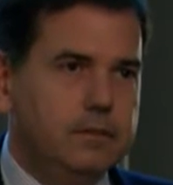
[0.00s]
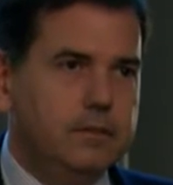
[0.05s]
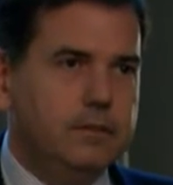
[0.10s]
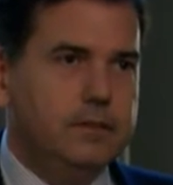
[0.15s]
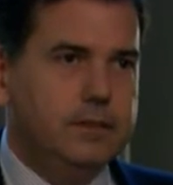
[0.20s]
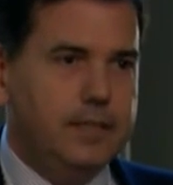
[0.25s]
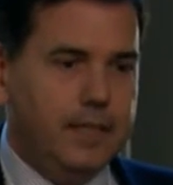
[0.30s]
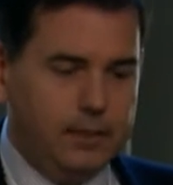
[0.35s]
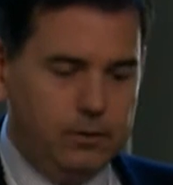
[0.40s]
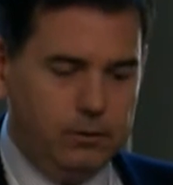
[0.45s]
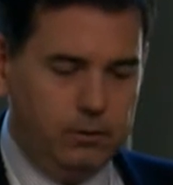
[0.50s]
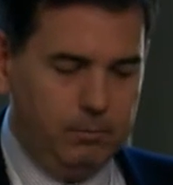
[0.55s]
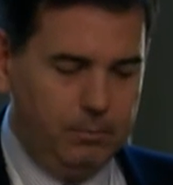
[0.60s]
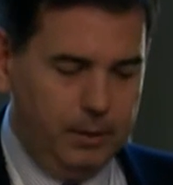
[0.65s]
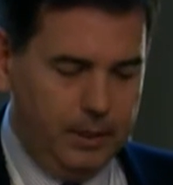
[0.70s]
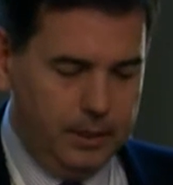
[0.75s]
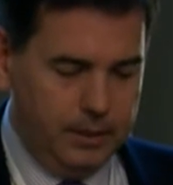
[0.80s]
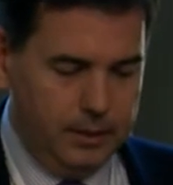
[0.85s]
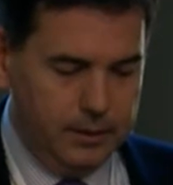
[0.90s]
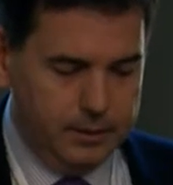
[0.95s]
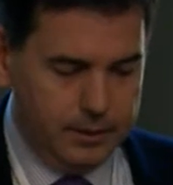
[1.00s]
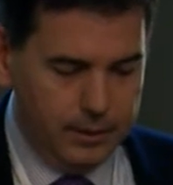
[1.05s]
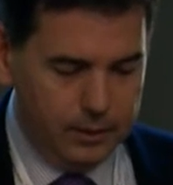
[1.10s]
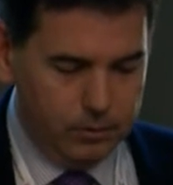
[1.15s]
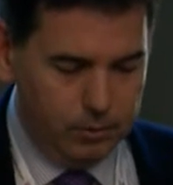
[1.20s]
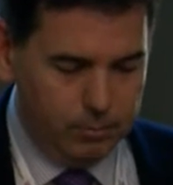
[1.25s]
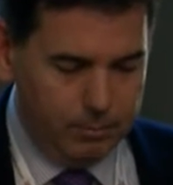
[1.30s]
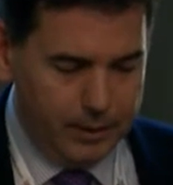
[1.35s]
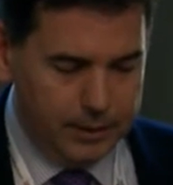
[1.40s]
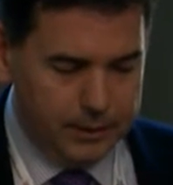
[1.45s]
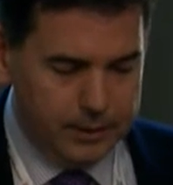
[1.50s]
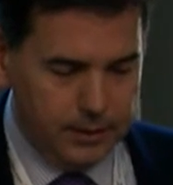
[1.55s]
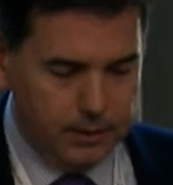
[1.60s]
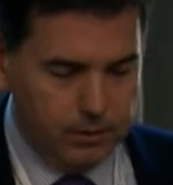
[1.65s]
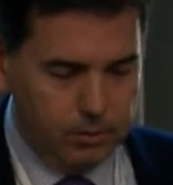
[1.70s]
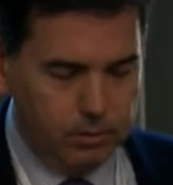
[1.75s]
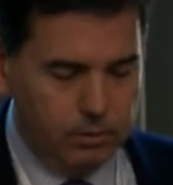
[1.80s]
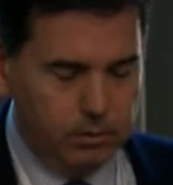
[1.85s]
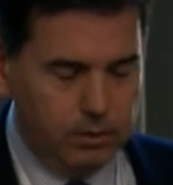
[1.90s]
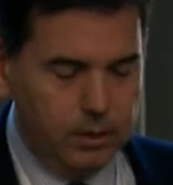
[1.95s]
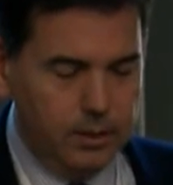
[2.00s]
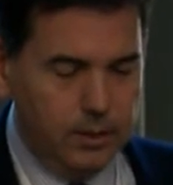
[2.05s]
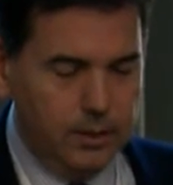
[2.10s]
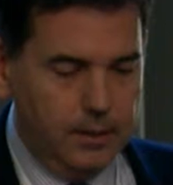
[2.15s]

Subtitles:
sector by sector.